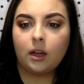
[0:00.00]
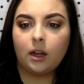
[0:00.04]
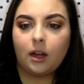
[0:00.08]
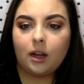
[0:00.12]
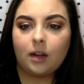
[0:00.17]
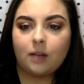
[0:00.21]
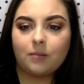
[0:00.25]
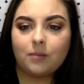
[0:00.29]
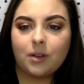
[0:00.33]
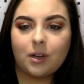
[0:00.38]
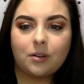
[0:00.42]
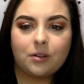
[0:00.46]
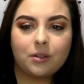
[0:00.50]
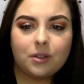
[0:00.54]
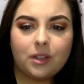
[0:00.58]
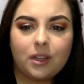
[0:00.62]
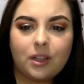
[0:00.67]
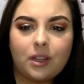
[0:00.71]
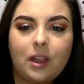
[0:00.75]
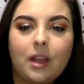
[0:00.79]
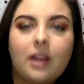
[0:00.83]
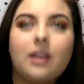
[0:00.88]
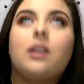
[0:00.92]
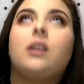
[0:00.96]
I'm not
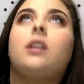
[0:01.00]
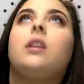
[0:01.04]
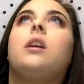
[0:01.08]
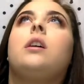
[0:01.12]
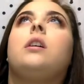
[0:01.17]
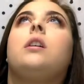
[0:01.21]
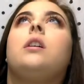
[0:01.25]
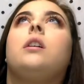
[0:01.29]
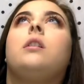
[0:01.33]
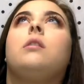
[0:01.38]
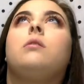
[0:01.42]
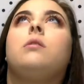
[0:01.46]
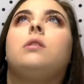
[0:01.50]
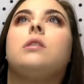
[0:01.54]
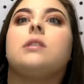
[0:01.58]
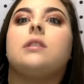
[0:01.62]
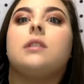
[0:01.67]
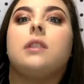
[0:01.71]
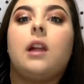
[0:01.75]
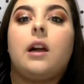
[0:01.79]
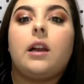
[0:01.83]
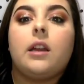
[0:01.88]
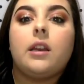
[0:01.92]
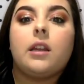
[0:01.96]
really liking how this
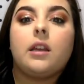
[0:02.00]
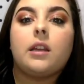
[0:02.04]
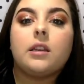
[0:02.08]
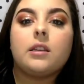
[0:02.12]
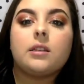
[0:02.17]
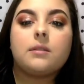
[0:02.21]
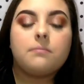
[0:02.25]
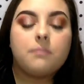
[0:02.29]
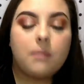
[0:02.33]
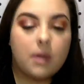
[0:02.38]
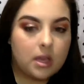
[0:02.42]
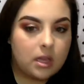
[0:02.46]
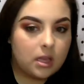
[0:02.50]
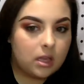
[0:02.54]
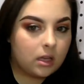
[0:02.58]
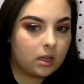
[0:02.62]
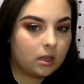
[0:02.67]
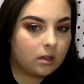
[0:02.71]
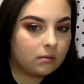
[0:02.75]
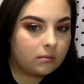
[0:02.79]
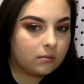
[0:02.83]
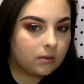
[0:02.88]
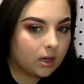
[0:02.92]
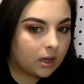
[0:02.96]
lighting is
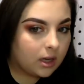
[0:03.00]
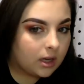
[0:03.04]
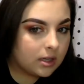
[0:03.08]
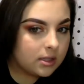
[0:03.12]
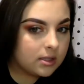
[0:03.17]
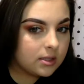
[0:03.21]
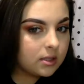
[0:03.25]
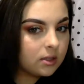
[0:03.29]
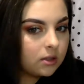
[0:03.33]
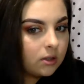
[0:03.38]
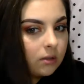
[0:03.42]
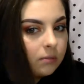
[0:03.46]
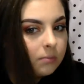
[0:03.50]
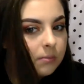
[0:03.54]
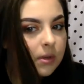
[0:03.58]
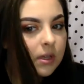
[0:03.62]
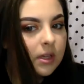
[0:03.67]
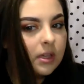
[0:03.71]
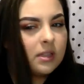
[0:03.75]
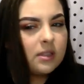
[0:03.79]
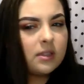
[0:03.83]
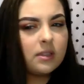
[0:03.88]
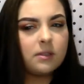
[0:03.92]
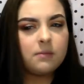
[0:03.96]
making my eyes look,
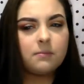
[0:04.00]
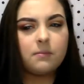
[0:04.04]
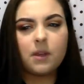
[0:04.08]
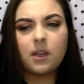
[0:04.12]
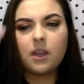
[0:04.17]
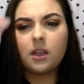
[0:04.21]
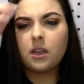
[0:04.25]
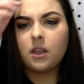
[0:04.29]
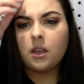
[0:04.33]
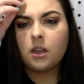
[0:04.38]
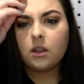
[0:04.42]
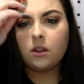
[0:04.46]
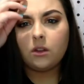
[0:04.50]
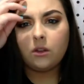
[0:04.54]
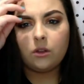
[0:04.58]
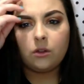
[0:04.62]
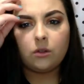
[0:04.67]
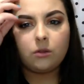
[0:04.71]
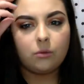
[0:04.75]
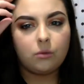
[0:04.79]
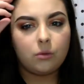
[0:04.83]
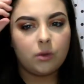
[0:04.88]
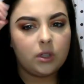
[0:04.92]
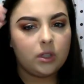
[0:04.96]
because it's making it
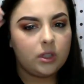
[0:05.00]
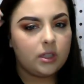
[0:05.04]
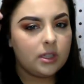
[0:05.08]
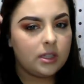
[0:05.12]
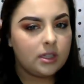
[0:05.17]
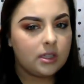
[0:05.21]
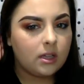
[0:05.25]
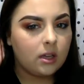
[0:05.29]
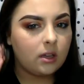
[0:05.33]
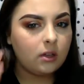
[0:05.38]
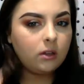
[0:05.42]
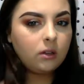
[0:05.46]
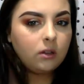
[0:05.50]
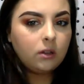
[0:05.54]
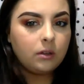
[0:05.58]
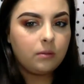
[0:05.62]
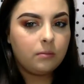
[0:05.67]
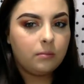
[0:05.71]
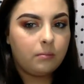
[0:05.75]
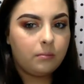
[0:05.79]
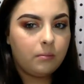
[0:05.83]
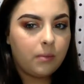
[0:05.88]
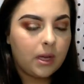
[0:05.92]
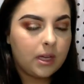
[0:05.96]
look really subtle
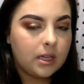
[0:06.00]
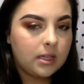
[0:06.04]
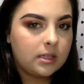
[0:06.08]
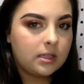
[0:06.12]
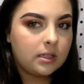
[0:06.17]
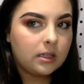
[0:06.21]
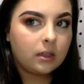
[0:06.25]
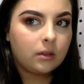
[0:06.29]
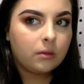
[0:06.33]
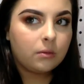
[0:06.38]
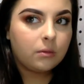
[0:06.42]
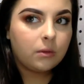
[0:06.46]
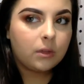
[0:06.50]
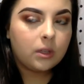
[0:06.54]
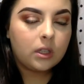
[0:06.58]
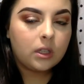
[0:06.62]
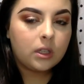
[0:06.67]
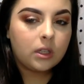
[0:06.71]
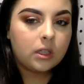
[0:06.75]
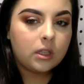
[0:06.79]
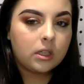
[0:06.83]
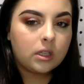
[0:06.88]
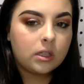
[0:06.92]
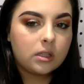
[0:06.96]
and basic
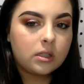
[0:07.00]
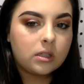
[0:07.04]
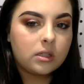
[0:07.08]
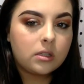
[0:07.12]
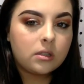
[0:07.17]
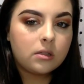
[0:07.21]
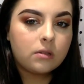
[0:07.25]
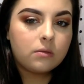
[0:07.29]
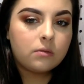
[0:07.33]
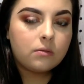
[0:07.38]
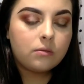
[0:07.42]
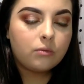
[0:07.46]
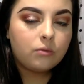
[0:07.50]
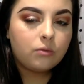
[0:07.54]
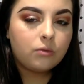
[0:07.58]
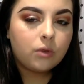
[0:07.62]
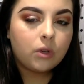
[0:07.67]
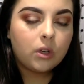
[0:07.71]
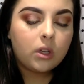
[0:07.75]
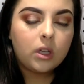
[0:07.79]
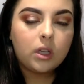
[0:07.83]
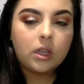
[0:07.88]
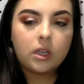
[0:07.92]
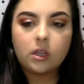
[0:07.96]
when it's
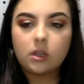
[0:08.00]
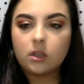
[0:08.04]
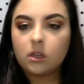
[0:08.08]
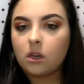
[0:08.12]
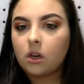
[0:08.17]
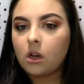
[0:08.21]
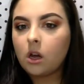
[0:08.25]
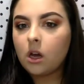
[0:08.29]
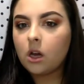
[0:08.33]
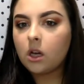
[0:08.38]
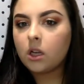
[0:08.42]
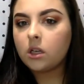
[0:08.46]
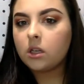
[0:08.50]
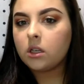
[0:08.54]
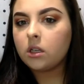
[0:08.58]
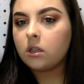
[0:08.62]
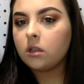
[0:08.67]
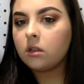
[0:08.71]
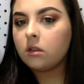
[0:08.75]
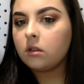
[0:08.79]
really not.